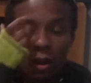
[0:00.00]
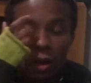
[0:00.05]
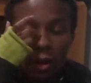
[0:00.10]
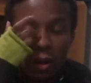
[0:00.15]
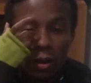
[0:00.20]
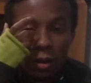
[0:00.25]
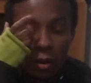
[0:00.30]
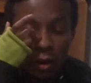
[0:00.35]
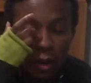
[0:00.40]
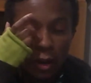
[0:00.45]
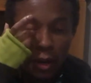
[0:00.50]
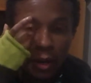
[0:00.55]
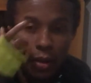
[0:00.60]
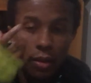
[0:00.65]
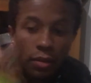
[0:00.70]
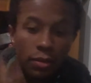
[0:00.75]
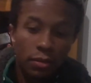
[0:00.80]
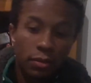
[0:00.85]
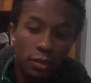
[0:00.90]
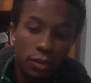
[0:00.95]

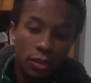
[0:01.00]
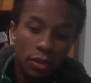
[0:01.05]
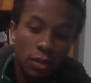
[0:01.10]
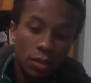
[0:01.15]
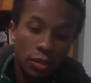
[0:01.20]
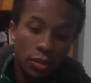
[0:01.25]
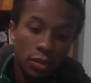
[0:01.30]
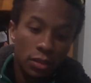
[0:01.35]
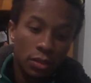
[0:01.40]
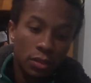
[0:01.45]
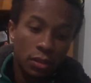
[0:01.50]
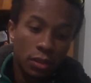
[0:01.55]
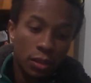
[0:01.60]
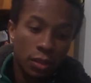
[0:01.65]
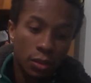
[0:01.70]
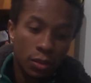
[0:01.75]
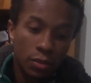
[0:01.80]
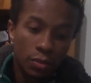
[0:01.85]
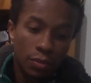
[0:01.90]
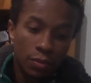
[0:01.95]
Alright. You
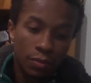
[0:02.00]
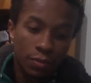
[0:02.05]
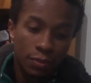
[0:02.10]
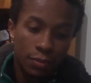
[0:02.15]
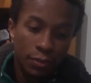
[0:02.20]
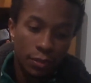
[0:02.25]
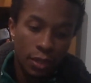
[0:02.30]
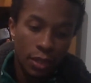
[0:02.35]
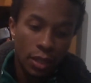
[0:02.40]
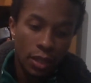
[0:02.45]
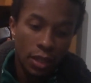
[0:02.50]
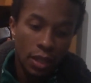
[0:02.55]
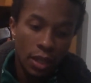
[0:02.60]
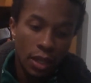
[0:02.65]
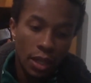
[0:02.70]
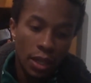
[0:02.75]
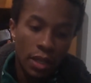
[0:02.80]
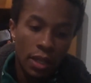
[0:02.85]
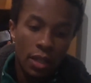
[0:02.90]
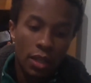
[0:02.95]
know,
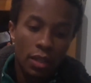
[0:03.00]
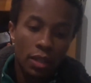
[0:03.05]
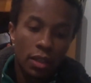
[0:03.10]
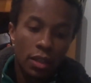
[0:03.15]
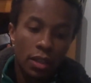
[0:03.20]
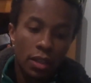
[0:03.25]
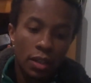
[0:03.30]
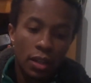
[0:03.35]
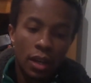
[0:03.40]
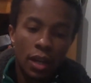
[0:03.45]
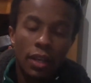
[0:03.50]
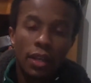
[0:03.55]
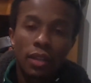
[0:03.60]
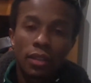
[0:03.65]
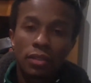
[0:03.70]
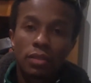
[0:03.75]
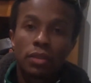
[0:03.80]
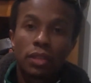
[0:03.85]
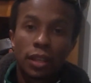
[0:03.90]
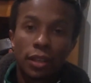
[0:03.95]
I
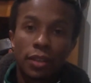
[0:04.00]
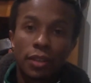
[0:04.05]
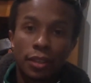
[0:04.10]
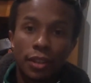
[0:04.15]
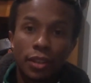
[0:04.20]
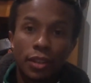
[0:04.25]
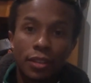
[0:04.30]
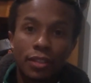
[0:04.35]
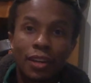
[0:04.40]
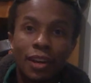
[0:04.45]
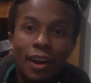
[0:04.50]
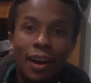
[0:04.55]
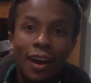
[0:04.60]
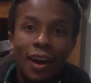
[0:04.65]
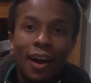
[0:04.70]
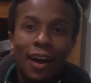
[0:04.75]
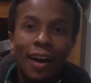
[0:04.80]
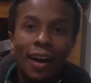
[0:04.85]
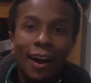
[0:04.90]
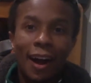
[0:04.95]
gotta say this.
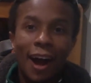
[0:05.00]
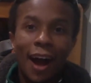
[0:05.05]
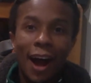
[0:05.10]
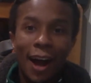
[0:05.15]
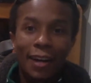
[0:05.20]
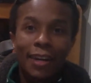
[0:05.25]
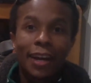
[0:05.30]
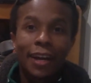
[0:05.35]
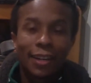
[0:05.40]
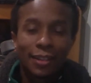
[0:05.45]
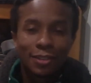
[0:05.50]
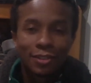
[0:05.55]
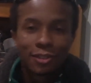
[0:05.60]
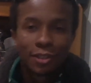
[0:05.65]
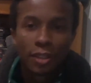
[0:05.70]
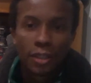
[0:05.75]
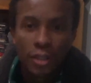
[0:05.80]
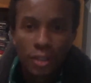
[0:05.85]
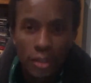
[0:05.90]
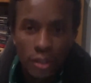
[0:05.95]
I
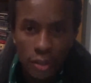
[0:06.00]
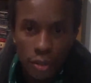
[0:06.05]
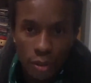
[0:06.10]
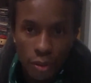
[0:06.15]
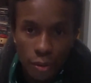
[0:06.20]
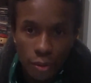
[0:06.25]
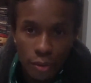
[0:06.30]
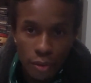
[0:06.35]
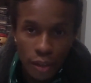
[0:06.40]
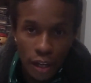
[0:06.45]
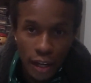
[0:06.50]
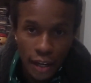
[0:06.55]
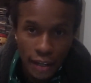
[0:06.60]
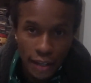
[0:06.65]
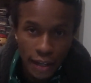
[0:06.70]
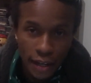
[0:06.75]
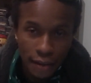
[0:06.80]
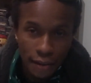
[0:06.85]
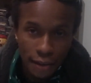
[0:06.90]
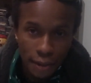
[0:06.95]
actually do
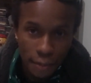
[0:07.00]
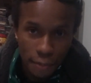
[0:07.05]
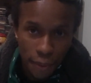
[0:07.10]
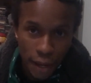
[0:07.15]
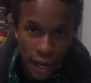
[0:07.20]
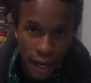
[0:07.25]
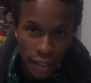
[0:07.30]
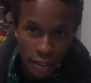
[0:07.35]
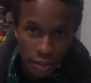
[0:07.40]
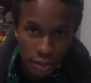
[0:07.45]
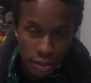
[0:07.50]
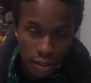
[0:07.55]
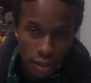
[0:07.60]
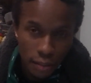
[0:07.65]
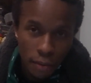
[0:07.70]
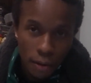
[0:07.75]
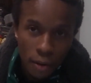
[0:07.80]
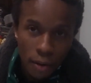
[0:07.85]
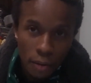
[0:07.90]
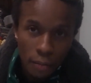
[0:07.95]
like how they patched
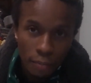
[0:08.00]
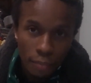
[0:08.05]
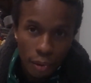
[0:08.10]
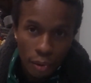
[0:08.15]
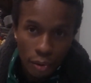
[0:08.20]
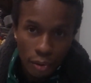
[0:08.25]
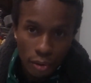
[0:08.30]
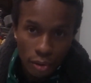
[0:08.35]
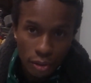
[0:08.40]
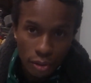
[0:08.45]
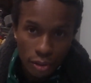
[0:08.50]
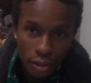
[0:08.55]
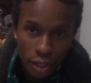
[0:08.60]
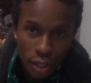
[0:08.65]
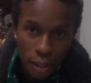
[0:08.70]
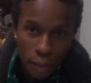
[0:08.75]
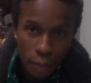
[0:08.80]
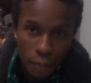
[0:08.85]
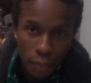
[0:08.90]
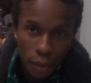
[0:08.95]
up Polar's
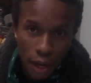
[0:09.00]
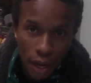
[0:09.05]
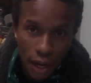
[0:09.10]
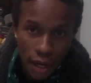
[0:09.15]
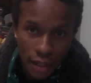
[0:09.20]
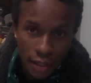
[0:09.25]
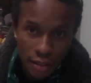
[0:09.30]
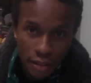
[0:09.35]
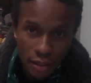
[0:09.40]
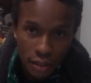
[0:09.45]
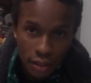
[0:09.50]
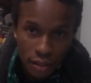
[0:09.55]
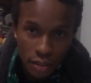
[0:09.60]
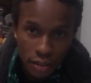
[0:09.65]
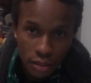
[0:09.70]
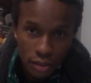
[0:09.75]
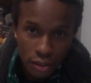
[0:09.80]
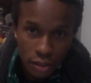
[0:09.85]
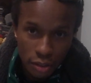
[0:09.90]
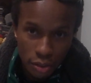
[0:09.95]
hitbox
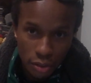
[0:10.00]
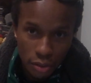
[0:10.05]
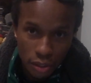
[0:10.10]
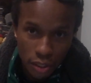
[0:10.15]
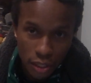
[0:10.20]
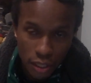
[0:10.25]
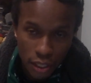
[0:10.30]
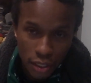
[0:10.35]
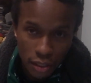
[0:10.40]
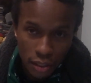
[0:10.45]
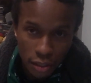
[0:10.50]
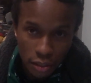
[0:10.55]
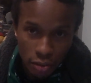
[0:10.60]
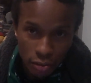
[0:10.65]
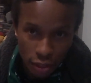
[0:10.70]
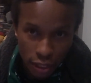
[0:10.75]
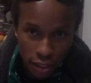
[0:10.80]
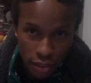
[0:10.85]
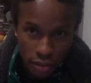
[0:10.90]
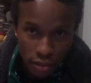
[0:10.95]
so that you can get the
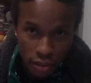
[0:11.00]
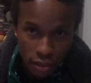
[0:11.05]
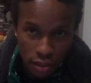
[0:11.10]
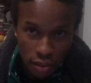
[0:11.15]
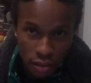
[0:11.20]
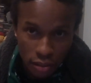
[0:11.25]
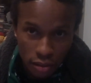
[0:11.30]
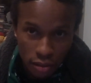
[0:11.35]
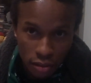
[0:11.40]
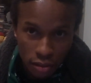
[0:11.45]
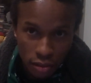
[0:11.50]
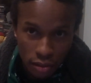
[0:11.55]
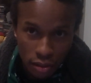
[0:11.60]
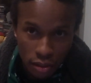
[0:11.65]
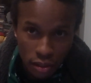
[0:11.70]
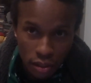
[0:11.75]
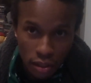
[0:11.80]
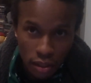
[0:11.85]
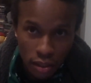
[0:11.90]
crates easily.